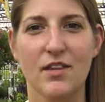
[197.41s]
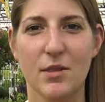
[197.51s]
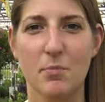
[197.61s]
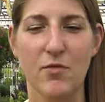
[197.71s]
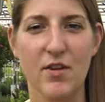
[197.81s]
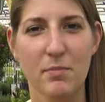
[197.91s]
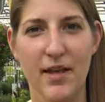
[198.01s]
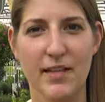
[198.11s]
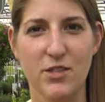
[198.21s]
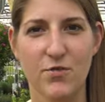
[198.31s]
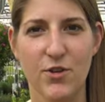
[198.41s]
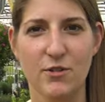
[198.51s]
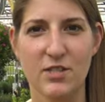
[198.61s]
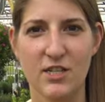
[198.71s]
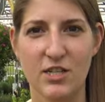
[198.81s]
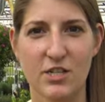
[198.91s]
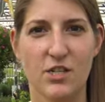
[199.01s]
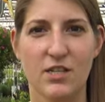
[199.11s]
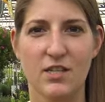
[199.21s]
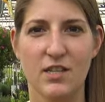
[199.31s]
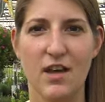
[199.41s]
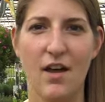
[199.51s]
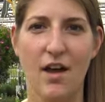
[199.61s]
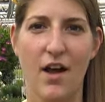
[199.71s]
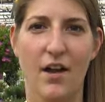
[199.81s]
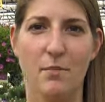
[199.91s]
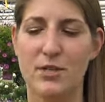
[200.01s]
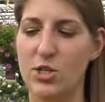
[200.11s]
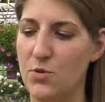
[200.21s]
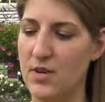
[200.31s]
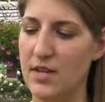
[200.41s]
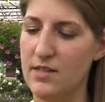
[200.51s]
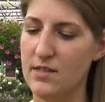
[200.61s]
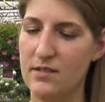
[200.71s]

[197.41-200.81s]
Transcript: The perfect plants for those conditions are petunias